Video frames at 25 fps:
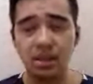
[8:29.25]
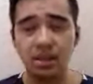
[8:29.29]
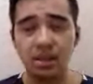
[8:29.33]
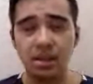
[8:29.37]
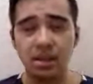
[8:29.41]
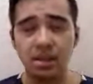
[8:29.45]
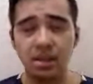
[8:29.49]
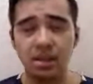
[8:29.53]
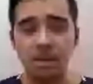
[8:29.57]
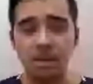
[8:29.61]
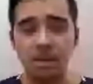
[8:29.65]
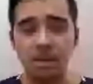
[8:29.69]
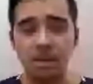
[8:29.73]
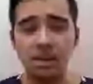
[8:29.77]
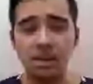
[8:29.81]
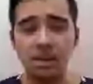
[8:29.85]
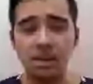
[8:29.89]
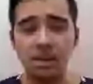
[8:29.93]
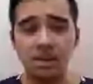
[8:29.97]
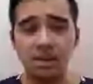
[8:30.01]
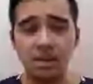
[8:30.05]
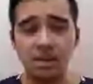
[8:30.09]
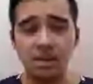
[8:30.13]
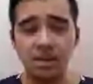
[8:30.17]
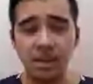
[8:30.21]
I miss
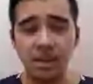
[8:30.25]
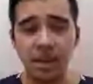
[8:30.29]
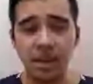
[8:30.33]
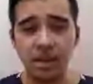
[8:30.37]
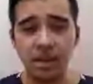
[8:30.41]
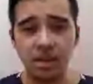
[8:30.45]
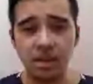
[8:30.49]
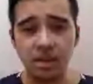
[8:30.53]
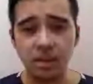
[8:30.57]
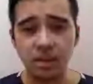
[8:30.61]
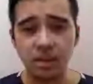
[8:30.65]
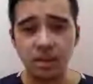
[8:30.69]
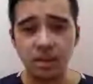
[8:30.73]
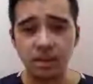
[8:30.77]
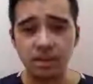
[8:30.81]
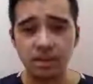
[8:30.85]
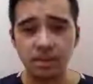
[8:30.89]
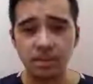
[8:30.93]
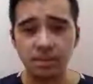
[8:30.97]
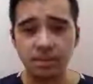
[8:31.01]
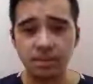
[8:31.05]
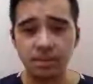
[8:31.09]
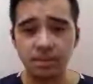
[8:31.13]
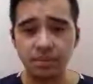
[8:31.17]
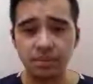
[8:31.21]
someone.
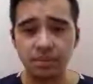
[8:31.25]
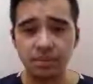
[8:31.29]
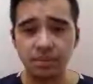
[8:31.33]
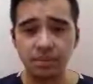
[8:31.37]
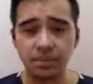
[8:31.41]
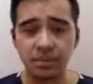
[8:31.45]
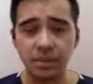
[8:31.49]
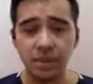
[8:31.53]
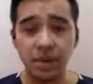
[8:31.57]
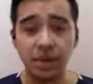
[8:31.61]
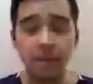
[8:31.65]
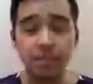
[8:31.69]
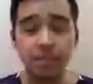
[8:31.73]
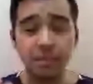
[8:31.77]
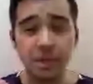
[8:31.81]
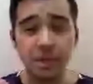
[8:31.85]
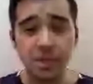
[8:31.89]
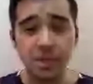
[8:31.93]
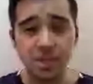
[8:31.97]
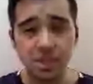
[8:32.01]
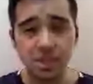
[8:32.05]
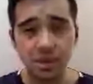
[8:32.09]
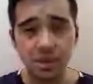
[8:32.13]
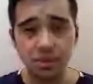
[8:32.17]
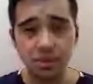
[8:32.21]
And then when you are
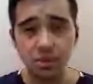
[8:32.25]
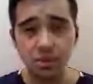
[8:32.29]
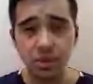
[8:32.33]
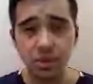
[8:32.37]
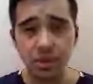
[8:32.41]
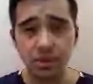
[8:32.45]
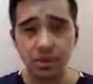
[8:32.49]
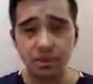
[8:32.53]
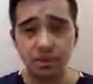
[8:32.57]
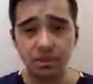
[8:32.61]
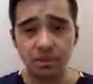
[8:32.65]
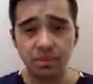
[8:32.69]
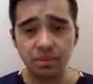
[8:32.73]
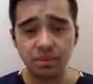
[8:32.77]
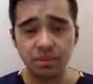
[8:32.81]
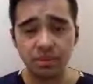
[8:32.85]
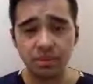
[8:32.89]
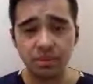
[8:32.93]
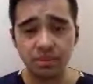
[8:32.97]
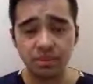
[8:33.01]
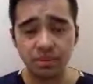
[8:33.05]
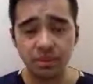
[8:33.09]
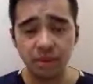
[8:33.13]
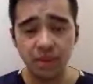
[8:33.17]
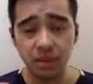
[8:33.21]
ready,
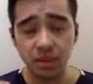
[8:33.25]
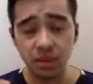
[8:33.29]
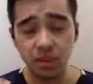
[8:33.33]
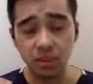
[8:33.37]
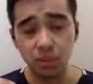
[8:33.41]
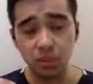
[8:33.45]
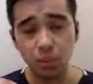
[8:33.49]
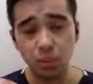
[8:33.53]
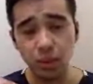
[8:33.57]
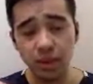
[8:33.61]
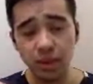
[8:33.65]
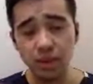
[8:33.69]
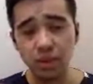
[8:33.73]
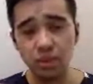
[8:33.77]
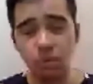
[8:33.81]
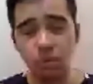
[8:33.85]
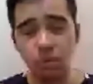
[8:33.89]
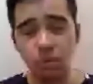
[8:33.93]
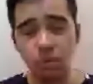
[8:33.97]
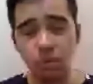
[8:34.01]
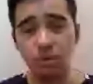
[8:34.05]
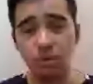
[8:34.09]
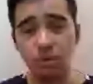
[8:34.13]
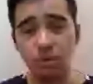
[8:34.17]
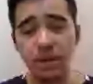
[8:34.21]
proceed.
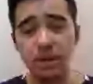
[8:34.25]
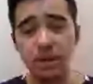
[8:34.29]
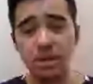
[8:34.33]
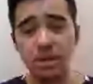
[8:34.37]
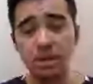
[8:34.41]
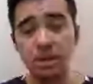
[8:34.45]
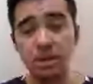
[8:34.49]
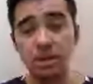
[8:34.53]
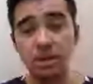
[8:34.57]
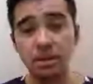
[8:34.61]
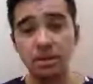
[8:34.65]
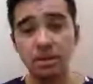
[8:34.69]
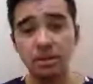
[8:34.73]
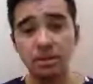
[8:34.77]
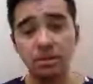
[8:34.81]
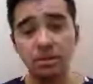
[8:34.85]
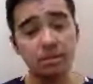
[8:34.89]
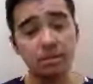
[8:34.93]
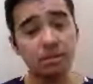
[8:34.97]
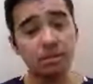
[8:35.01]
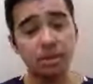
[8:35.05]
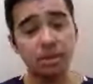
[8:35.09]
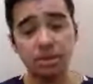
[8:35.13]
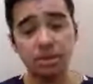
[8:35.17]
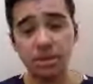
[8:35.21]
You may find that
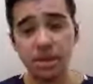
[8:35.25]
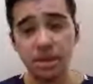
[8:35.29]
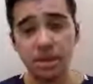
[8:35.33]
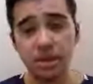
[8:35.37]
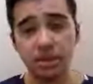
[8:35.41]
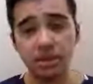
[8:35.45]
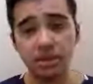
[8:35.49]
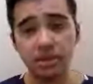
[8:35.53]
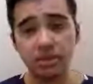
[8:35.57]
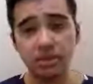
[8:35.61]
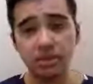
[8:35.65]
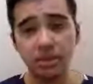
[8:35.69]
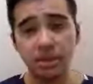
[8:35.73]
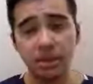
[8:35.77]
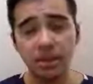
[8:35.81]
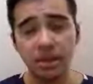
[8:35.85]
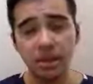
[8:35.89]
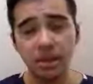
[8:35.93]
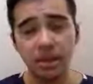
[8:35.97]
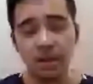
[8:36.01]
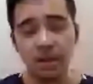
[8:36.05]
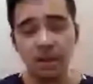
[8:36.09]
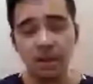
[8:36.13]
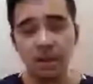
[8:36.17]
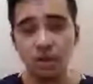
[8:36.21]
your hunger
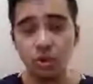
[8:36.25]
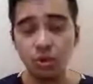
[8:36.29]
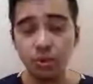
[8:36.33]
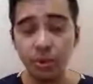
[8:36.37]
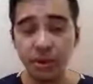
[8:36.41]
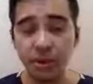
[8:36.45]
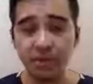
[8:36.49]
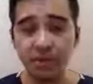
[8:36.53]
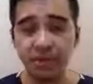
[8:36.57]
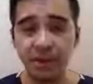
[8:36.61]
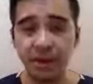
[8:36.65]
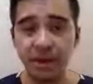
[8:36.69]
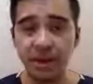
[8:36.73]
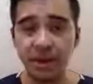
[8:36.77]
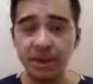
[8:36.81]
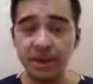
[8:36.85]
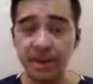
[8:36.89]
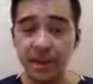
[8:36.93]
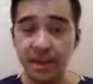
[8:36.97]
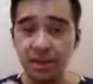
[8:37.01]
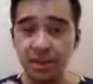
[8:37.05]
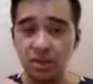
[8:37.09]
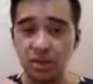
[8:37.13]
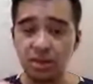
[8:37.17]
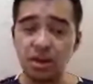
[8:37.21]
may
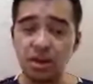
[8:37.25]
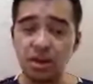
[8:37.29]
dissipate.